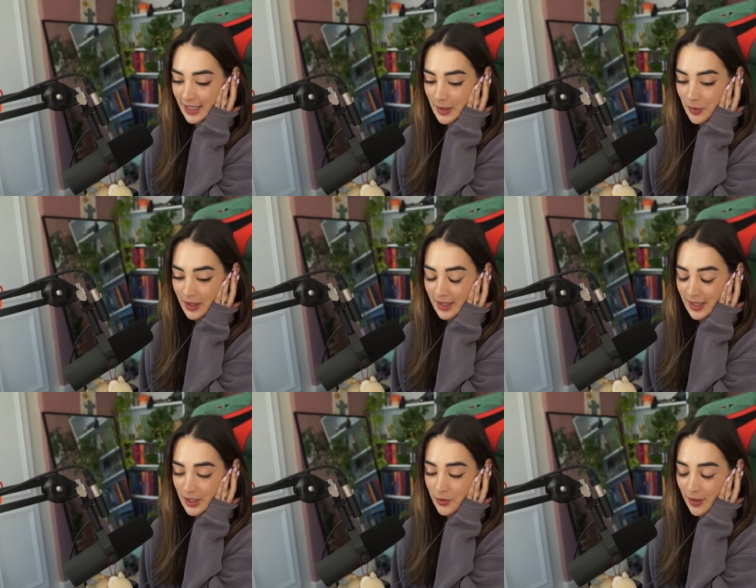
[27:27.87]
and I'm
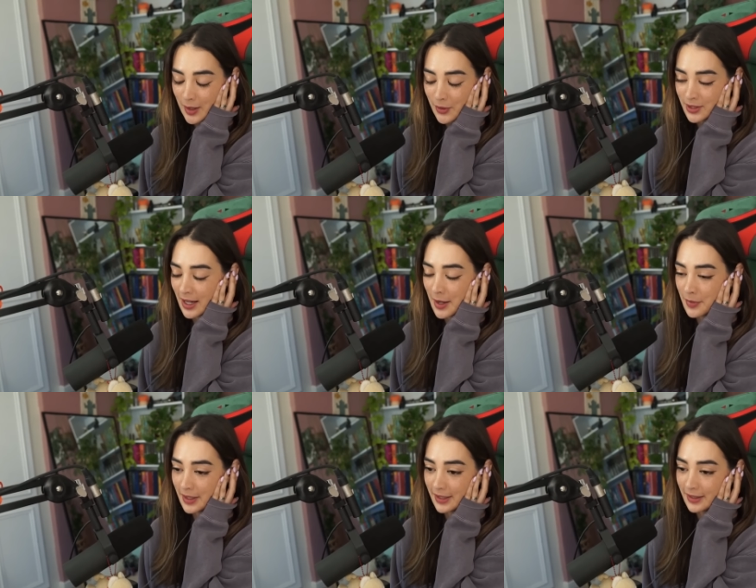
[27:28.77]
liking the developments that are
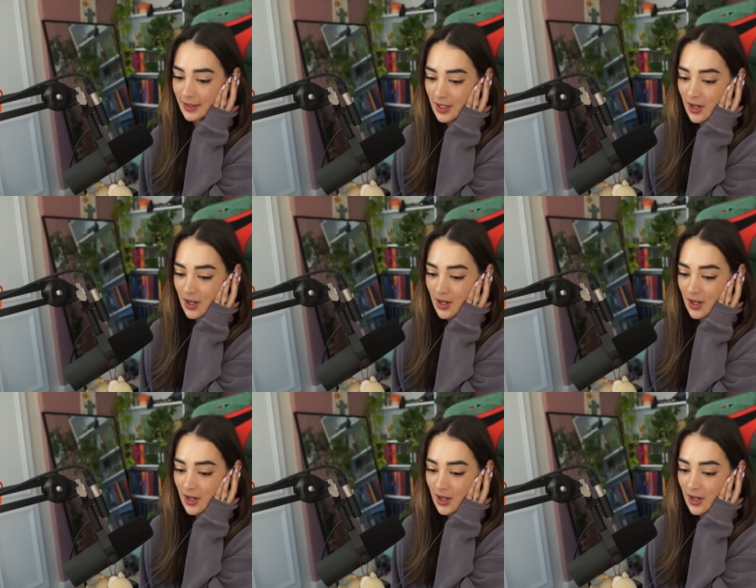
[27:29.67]
happening.